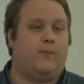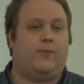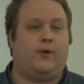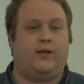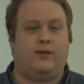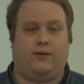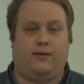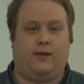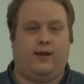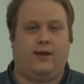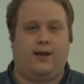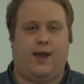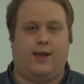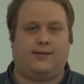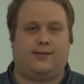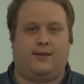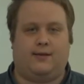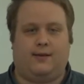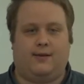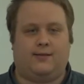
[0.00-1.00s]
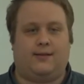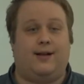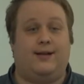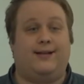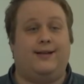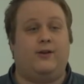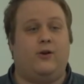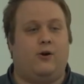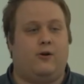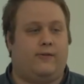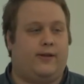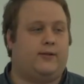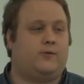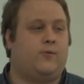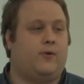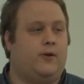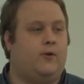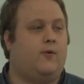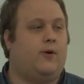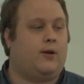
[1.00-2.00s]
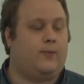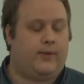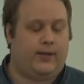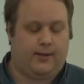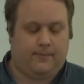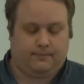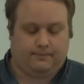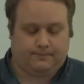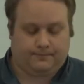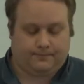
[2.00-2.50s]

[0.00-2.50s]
But as, a, as an ideal, that's where you want to be.